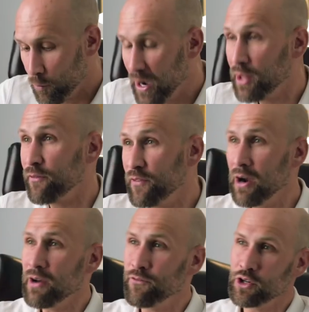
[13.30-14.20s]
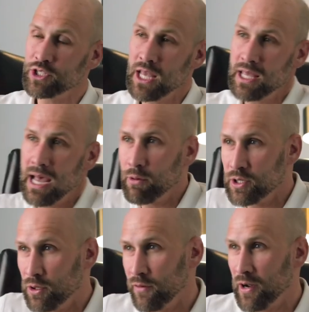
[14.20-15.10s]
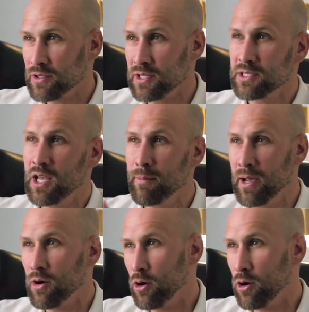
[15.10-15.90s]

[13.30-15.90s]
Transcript: Well, the very first thing I would do if I was going to sell my